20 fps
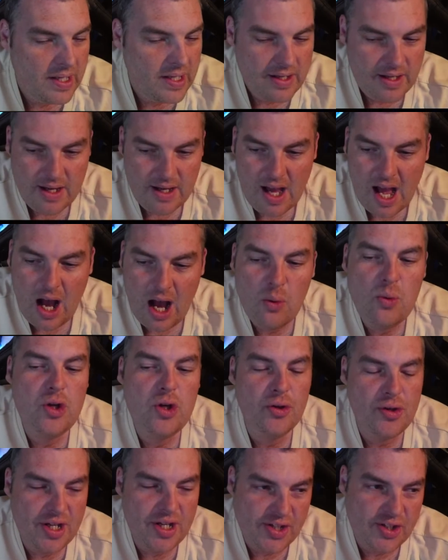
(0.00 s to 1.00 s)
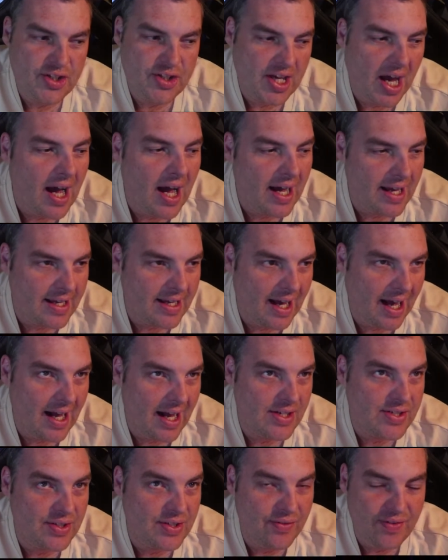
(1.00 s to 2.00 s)
How good is Ty,
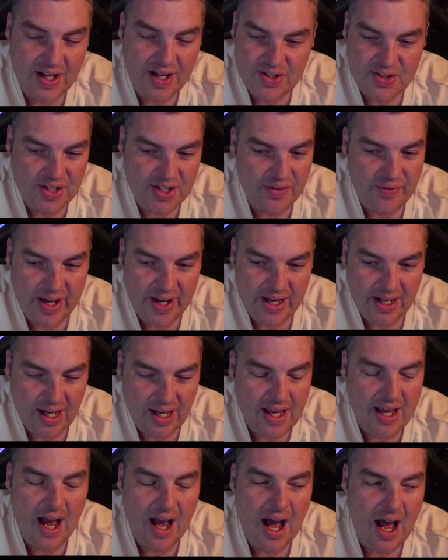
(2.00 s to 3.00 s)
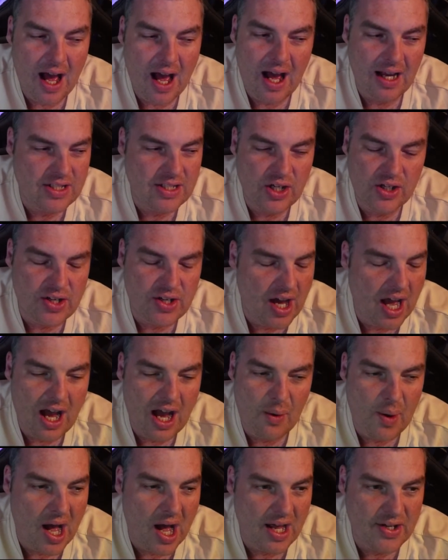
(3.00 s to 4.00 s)
Arsenal Fan TV? Like, I don't know how
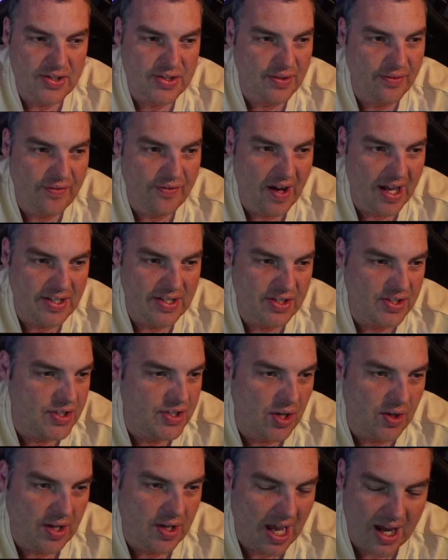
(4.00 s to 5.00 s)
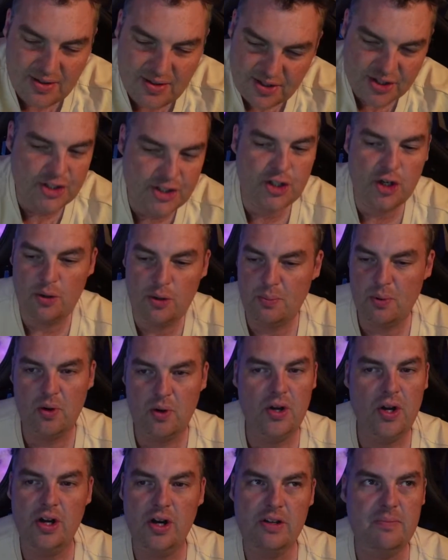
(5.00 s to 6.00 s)
Arsenal fans don't get super
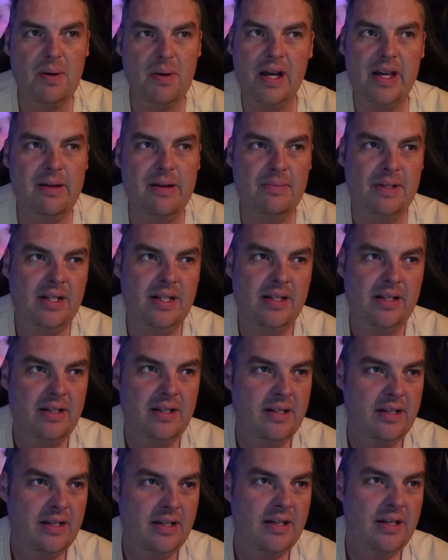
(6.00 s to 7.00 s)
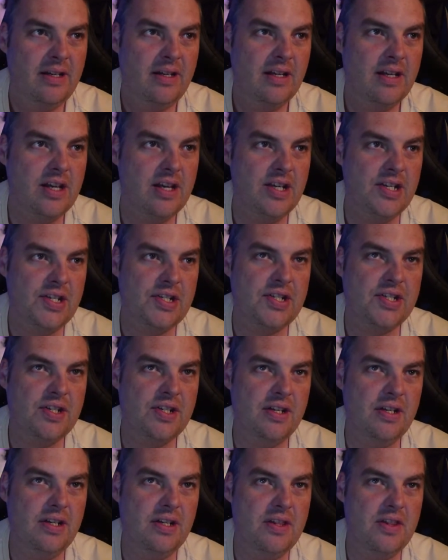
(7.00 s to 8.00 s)
annoyed by him. Because
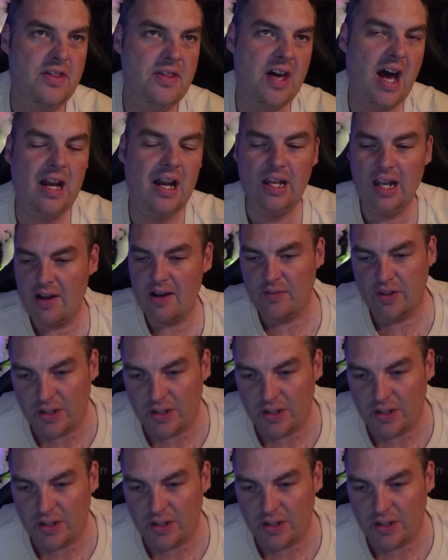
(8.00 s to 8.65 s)
that level of